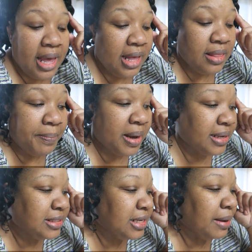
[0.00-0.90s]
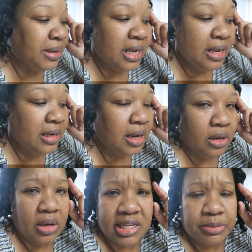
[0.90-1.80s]
and the pots that I'm getting,
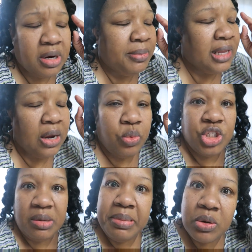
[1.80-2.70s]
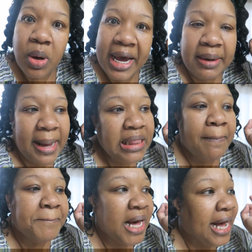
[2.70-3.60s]
and you guys are probably like, will she be quiet about
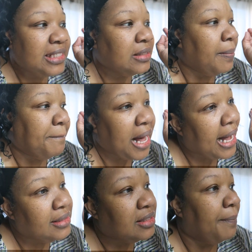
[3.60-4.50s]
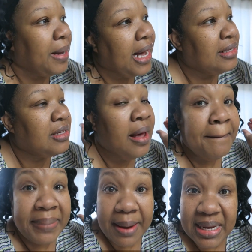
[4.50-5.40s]
them pots, them pots, them pots?
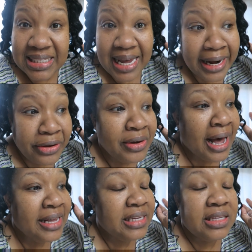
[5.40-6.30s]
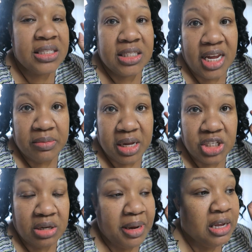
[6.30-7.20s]
But I'm excited, you guys. It doesn't take
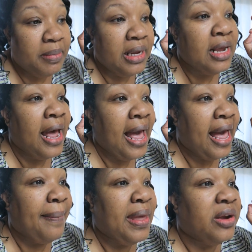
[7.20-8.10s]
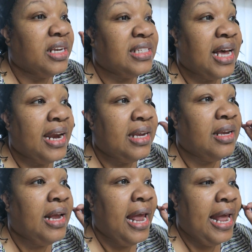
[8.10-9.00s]
much to make me happy and
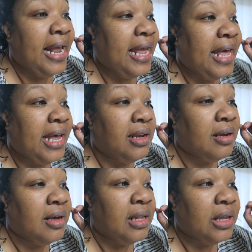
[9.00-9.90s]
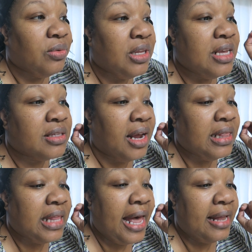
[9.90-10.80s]
excited and little things
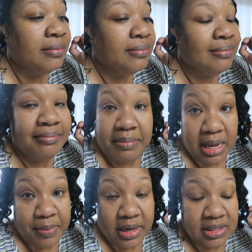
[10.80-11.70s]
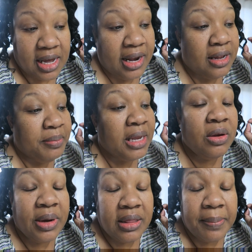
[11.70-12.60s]
like that make me excited. But
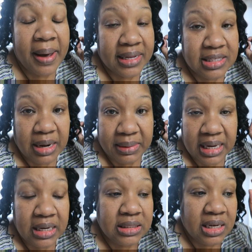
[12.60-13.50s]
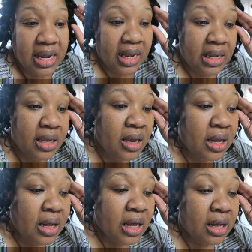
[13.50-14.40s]
anyway, the pots that I'm getting today,
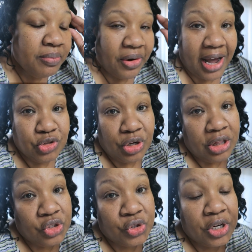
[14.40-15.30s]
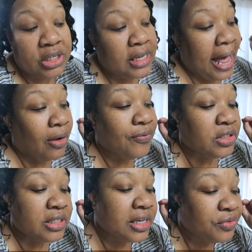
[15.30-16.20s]
um, they're actually on the truck out
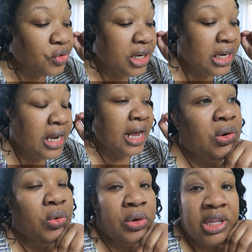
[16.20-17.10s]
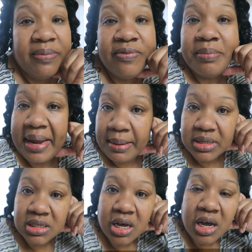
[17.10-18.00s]
for delivery. I ordered them from
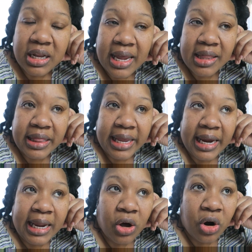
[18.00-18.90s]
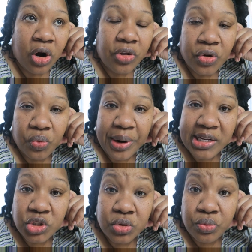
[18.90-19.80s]
Amazon and they are the
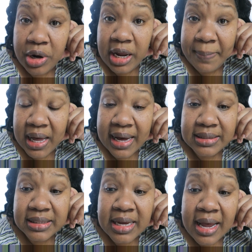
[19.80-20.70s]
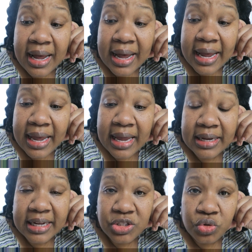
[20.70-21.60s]
Rachael Ray pots.
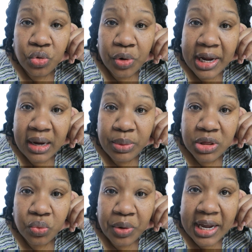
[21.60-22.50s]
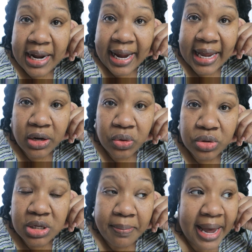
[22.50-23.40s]
And it's gray with the red
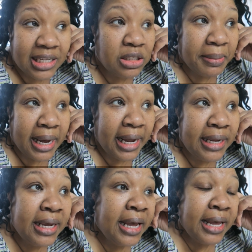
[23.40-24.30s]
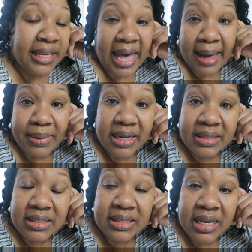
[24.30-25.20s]
handle to match my
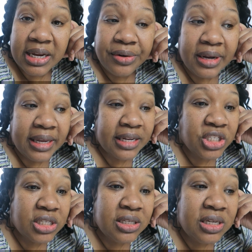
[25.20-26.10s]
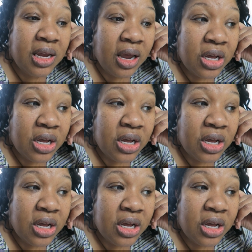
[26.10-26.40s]
cabinets here in the kitchen.